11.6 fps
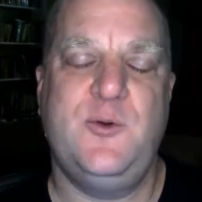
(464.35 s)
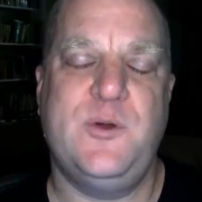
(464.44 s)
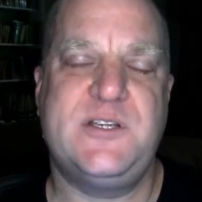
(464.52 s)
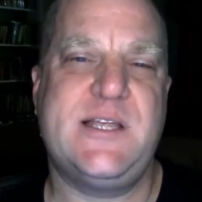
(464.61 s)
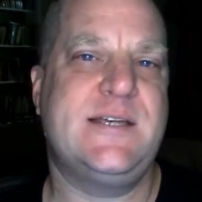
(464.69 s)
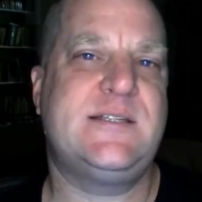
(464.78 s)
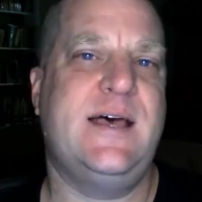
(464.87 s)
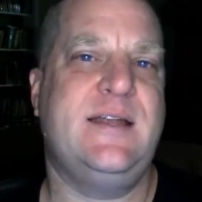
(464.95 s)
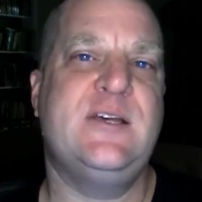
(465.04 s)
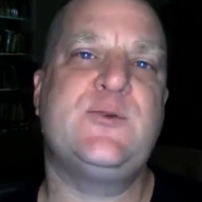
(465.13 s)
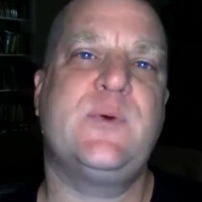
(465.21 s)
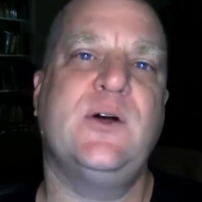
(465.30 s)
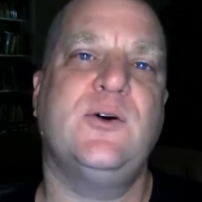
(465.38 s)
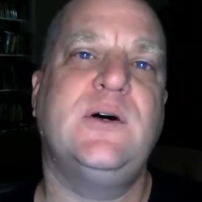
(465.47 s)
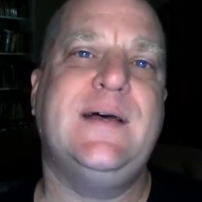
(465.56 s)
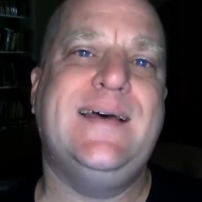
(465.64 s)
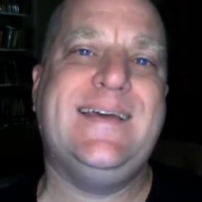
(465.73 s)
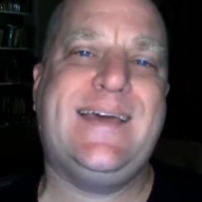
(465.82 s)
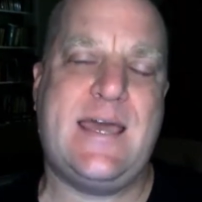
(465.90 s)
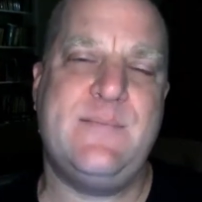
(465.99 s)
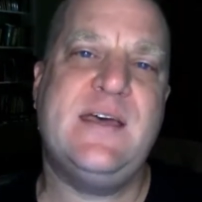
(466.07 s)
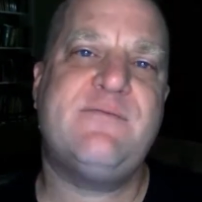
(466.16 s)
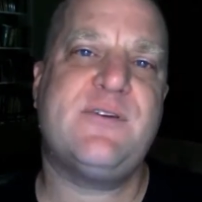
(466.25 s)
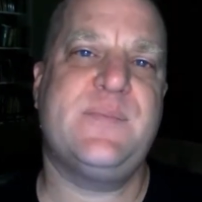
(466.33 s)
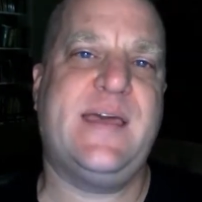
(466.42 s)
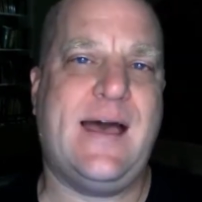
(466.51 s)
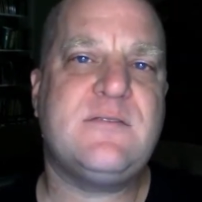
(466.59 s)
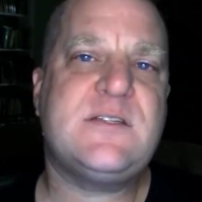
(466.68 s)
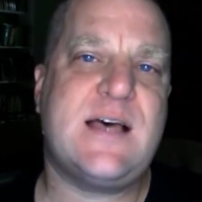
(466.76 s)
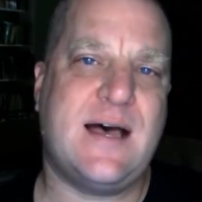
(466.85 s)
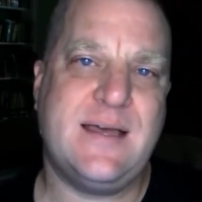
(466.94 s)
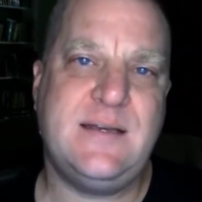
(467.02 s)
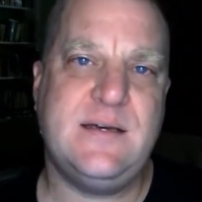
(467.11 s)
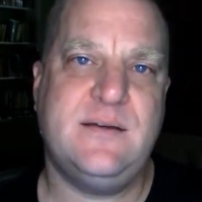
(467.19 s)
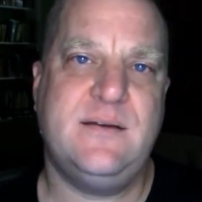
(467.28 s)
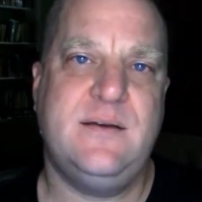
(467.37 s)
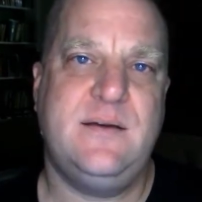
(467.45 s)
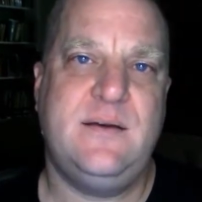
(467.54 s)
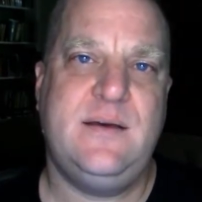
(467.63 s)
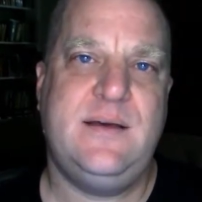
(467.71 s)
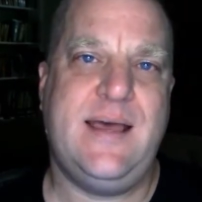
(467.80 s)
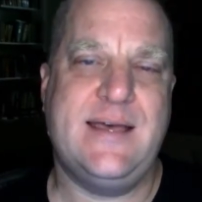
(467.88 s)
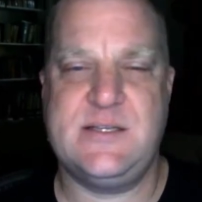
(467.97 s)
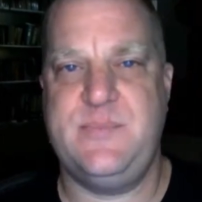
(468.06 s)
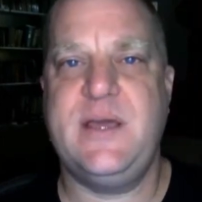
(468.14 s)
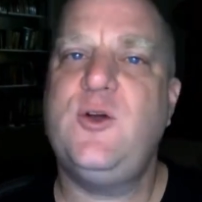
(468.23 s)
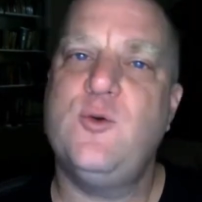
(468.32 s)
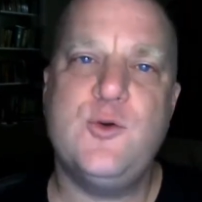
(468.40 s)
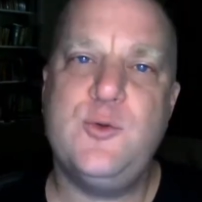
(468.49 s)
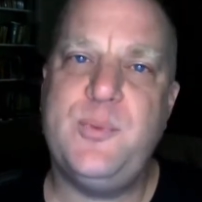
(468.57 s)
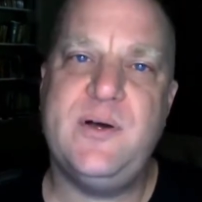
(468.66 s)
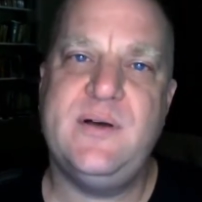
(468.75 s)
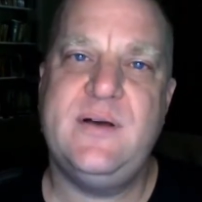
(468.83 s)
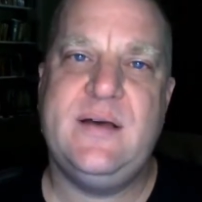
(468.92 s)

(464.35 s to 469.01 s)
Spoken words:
which says that Israel came in from the outside as a big group,